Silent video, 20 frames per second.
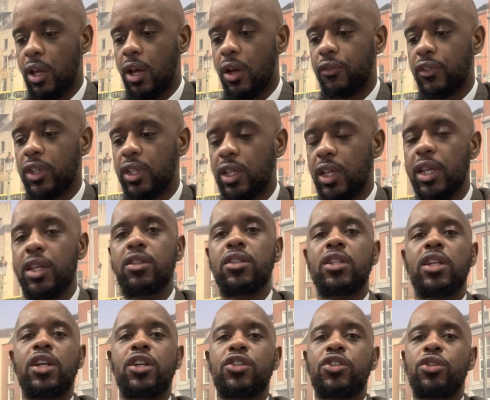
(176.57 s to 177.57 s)
The
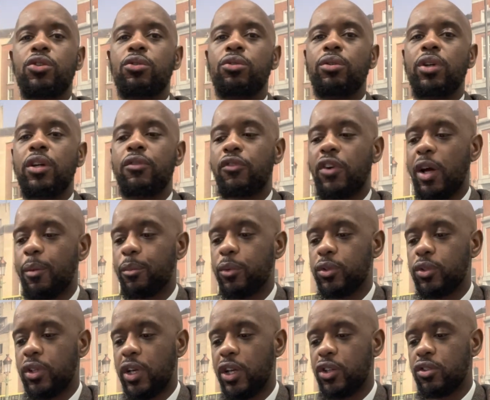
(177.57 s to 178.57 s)
International
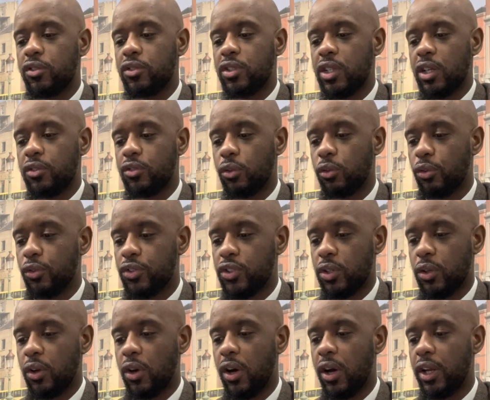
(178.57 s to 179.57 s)
Environmental Agency has
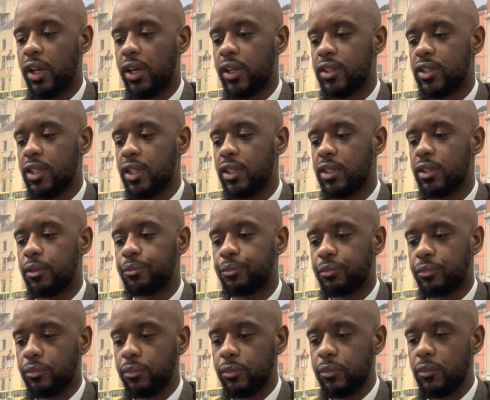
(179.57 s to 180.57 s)
also highlighted
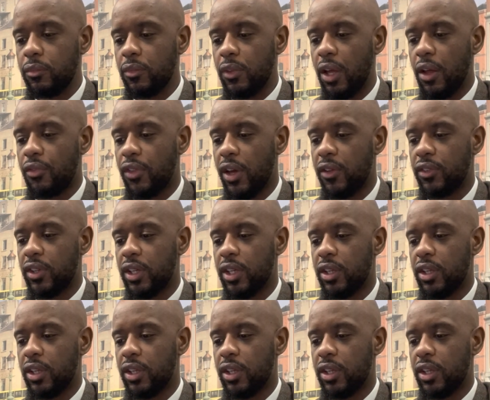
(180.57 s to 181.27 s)
that the